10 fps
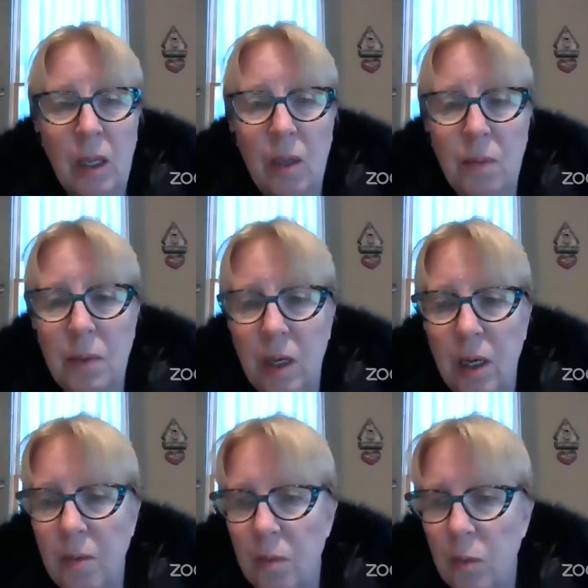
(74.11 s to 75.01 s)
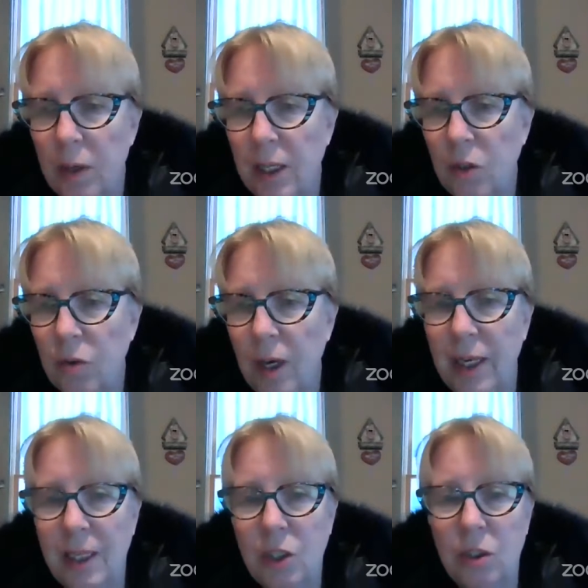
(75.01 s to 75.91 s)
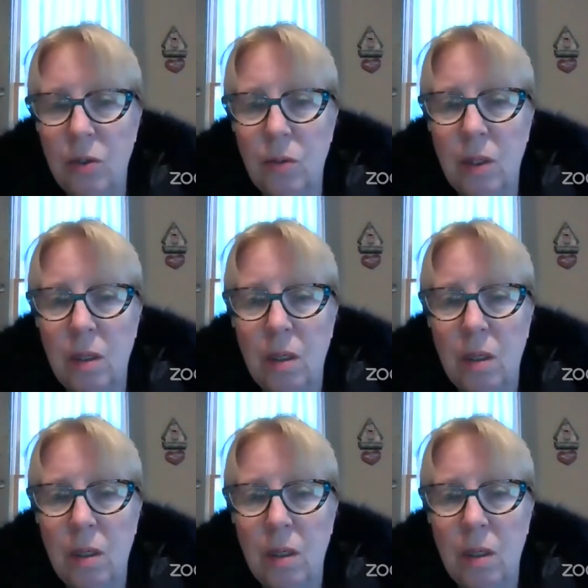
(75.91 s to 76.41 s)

and um, we're not trying to